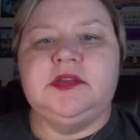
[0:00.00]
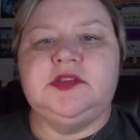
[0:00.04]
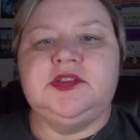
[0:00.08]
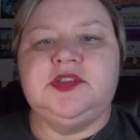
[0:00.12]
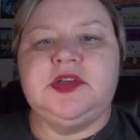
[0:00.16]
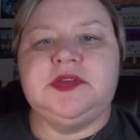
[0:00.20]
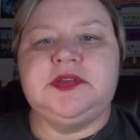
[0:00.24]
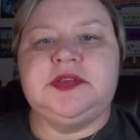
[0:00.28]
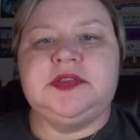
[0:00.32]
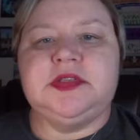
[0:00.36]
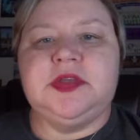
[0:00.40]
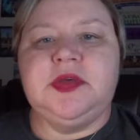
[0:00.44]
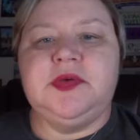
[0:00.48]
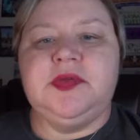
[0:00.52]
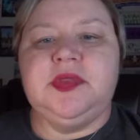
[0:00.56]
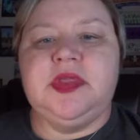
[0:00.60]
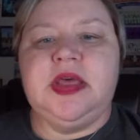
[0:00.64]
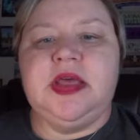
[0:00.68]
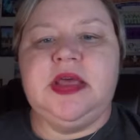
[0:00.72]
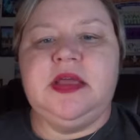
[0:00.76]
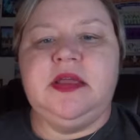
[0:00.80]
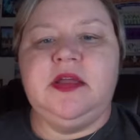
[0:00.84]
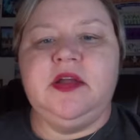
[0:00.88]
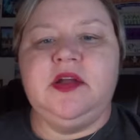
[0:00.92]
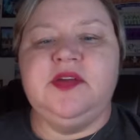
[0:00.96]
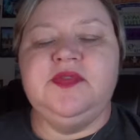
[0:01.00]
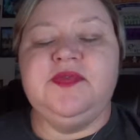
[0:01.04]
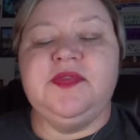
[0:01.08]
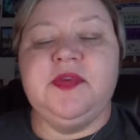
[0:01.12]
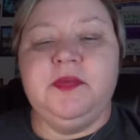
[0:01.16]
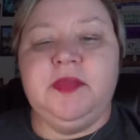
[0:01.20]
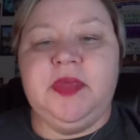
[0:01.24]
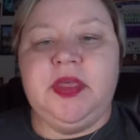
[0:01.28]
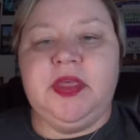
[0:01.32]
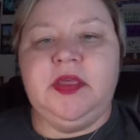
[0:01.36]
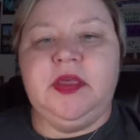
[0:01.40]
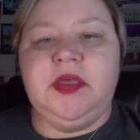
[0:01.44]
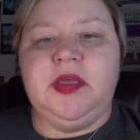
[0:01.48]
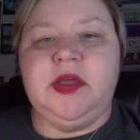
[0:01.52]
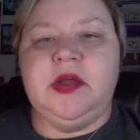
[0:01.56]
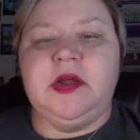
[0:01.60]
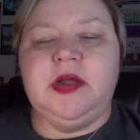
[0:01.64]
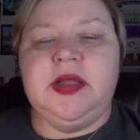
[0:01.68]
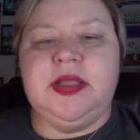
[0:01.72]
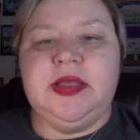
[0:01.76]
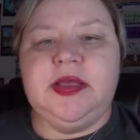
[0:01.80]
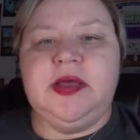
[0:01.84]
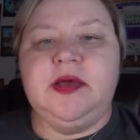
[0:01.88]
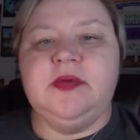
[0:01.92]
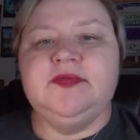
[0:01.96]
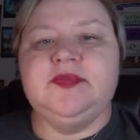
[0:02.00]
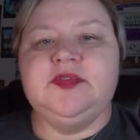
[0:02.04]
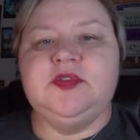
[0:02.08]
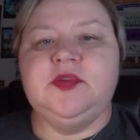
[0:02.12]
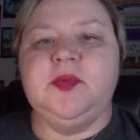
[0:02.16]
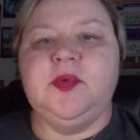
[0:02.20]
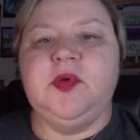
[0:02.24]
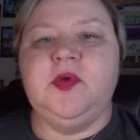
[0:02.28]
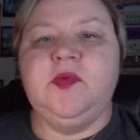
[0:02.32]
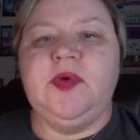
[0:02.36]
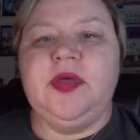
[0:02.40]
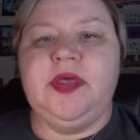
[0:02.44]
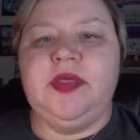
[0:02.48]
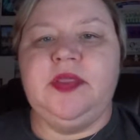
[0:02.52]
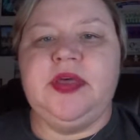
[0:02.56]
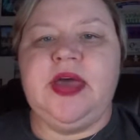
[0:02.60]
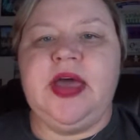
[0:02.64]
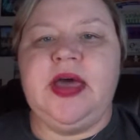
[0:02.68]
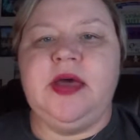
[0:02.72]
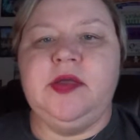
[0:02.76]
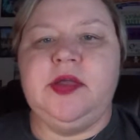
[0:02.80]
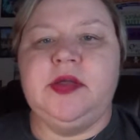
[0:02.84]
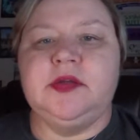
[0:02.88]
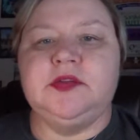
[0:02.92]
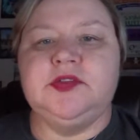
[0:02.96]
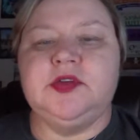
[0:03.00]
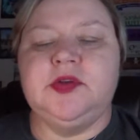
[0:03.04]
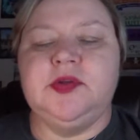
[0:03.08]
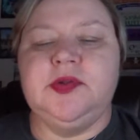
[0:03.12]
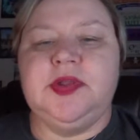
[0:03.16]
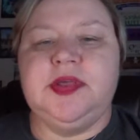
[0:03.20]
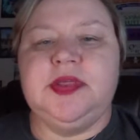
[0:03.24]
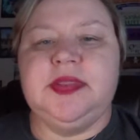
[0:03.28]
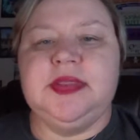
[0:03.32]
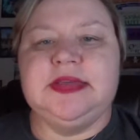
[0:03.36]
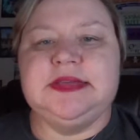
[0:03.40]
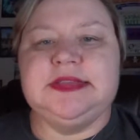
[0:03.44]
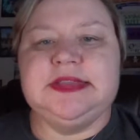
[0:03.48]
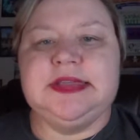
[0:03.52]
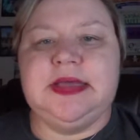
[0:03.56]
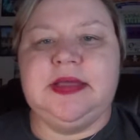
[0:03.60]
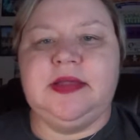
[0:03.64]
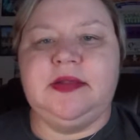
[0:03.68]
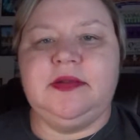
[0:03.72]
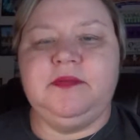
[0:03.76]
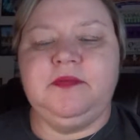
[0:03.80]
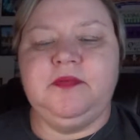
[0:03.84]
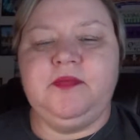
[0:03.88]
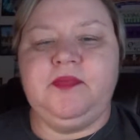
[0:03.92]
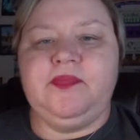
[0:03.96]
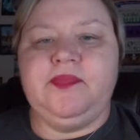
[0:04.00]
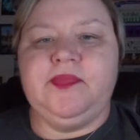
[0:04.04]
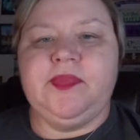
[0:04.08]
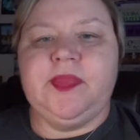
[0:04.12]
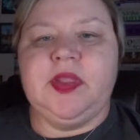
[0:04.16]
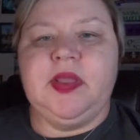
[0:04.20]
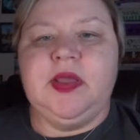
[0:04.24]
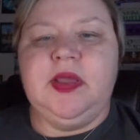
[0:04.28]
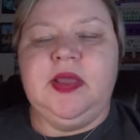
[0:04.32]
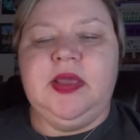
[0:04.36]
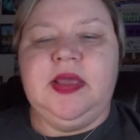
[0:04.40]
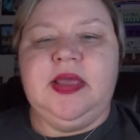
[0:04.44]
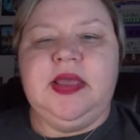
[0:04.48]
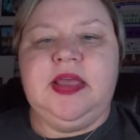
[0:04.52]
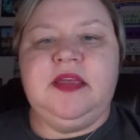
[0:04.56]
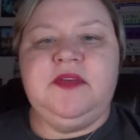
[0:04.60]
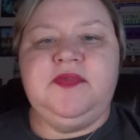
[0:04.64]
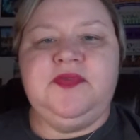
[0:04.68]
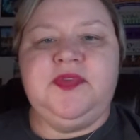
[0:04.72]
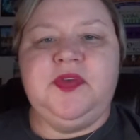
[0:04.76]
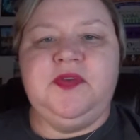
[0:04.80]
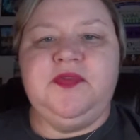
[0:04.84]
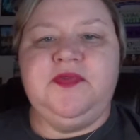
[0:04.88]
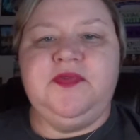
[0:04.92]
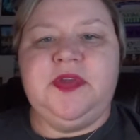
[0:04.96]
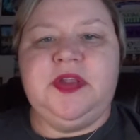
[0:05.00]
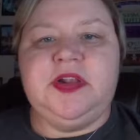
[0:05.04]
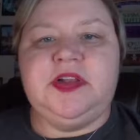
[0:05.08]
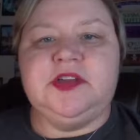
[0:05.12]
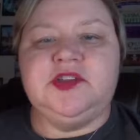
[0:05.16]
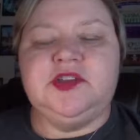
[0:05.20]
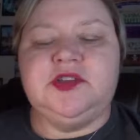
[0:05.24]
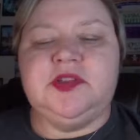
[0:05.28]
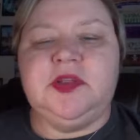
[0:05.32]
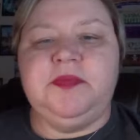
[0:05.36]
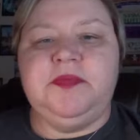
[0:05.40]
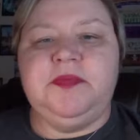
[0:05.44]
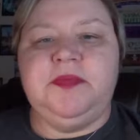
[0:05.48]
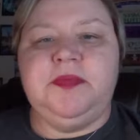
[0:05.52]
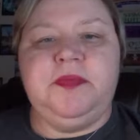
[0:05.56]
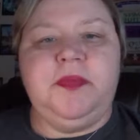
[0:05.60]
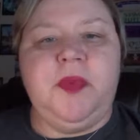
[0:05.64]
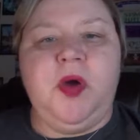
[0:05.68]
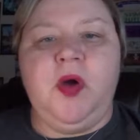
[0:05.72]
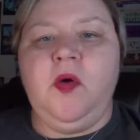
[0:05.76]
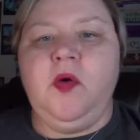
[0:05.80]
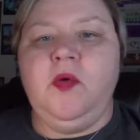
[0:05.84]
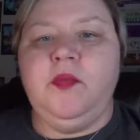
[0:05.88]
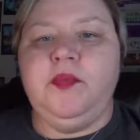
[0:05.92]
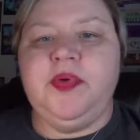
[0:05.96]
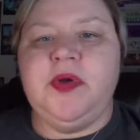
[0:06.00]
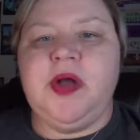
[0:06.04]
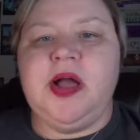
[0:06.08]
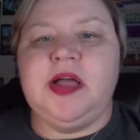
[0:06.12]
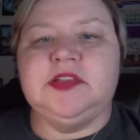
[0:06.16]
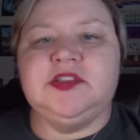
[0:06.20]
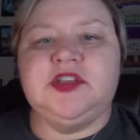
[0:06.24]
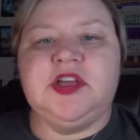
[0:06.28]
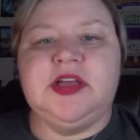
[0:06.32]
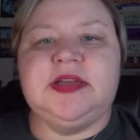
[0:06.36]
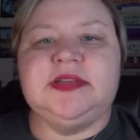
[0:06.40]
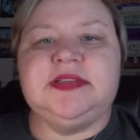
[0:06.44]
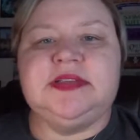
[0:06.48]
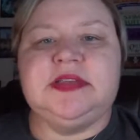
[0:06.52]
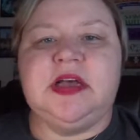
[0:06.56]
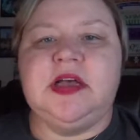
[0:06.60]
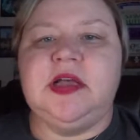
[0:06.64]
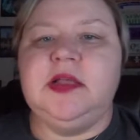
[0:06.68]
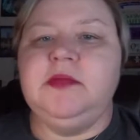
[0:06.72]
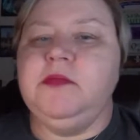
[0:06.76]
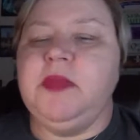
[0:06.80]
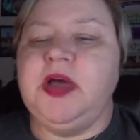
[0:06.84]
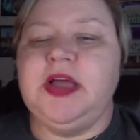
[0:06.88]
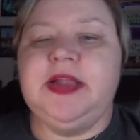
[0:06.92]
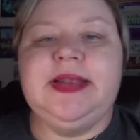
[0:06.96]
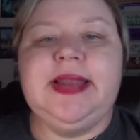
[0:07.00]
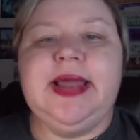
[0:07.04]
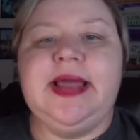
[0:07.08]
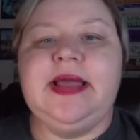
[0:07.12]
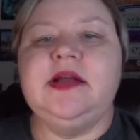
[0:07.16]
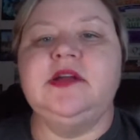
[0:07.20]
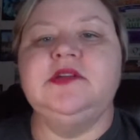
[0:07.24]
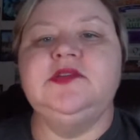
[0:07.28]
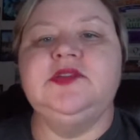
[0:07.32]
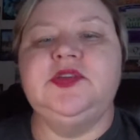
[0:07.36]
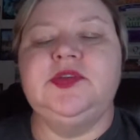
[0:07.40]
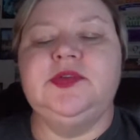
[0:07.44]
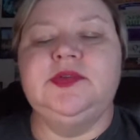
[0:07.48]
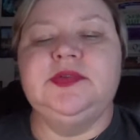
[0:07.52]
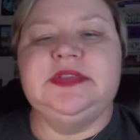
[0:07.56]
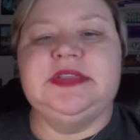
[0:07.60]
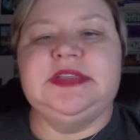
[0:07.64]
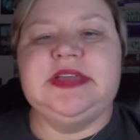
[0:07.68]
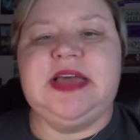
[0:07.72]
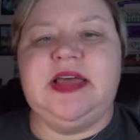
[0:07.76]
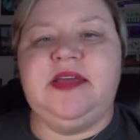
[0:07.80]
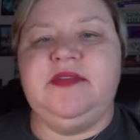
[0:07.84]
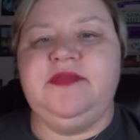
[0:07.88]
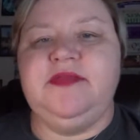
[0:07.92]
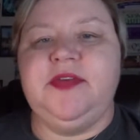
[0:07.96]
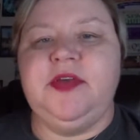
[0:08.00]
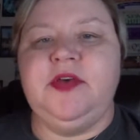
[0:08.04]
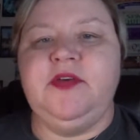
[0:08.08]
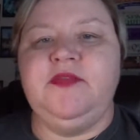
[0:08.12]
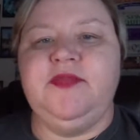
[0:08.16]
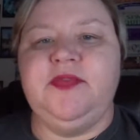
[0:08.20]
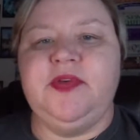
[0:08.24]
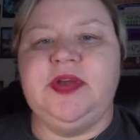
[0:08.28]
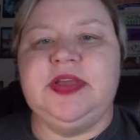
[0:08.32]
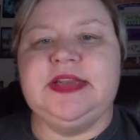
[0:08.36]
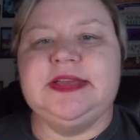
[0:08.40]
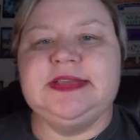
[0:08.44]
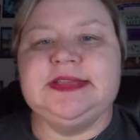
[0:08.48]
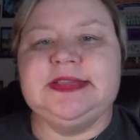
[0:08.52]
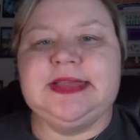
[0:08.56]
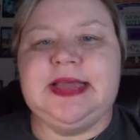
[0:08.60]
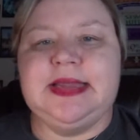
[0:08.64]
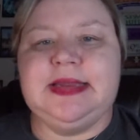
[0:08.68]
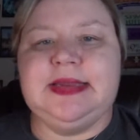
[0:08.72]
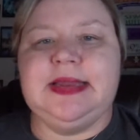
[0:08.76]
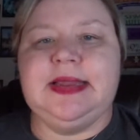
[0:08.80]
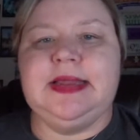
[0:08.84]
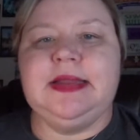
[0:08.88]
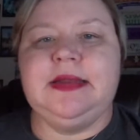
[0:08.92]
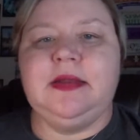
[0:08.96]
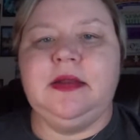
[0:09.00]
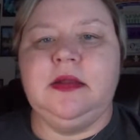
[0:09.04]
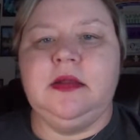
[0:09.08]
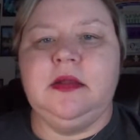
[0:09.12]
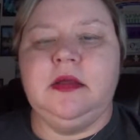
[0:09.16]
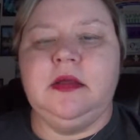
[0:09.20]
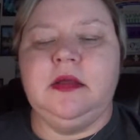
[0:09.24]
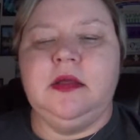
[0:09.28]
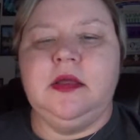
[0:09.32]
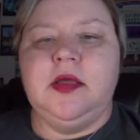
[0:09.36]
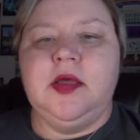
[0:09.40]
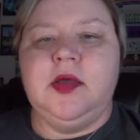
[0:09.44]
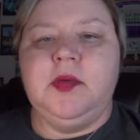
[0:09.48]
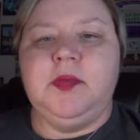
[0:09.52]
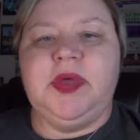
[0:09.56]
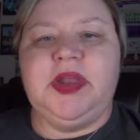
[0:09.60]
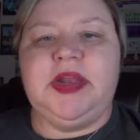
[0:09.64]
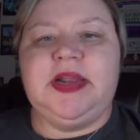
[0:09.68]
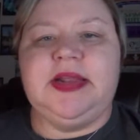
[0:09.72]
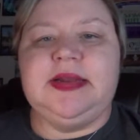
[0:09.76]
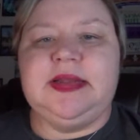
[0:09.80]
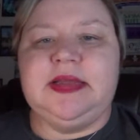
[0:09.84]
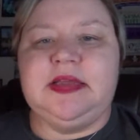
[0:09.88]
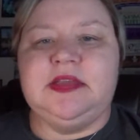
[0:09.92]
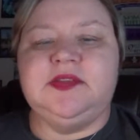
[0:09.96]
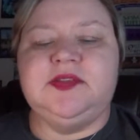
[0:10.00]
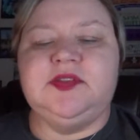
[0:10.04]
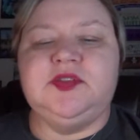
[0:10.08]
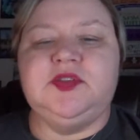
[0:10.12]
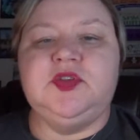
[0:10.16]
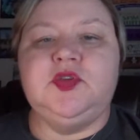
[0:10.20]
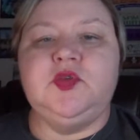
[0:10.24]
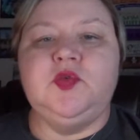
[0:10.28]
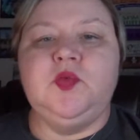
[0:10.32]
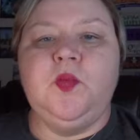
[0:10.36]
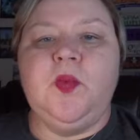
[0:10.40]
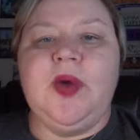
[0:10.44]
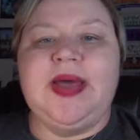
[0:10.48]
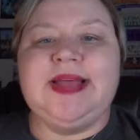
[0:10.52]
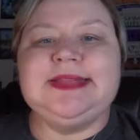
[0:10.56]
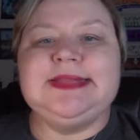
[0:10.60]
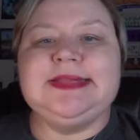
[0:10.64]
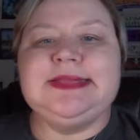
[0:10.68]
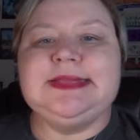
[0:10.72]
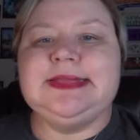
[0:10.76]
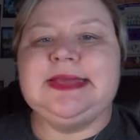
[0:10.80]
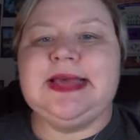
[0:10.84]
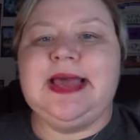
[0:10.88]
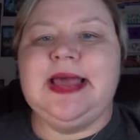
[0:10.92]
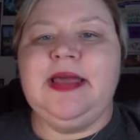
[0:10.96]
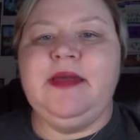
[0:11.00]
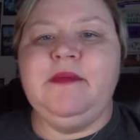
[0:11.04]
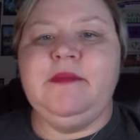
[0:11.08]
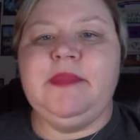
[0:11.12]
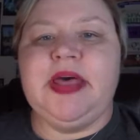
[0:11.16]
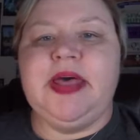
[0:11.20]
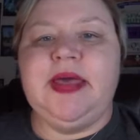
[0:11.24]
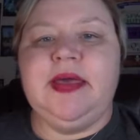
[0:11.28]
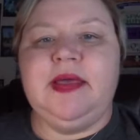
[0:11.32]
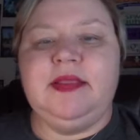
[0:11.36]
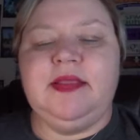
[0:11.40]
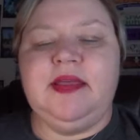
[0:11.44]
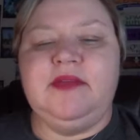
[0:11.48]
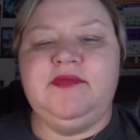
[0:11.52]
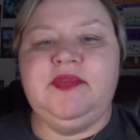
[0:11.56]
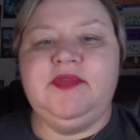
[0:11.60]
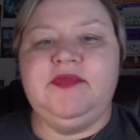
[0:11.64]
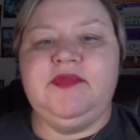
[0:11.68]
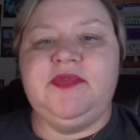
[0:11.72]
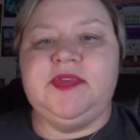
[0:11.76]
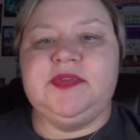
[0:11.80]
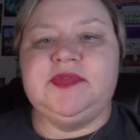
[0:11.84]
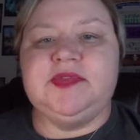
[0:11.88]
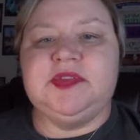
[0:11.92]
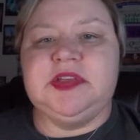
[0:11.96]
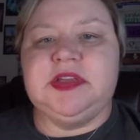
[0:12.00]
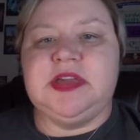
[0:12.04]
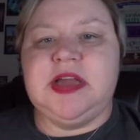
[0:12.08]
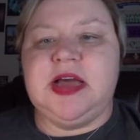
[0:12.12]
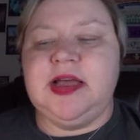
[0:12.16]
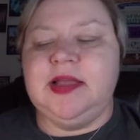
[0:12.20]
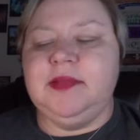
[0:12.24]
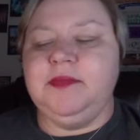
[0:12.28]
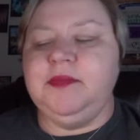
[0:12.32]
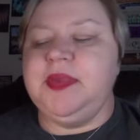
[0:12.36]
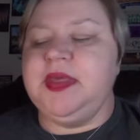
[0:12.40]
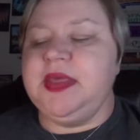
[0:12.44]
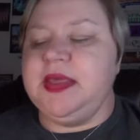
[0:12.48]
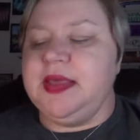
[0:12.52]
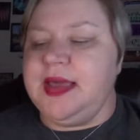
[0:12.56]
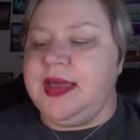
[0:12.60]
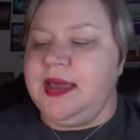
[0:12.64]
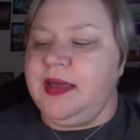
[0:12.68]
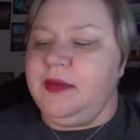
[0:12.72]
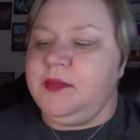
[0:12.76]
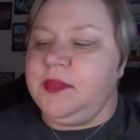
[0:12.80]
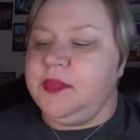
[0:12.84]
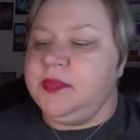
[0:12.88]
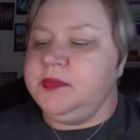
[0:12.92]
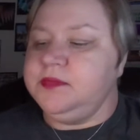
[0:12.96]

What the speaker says: just so that you're familiar and comfortable with how you're turning this in. If you finish the whole project on Monday or Tuesday, feel free to send it, but it is due Wednesday by 11:59 p.m.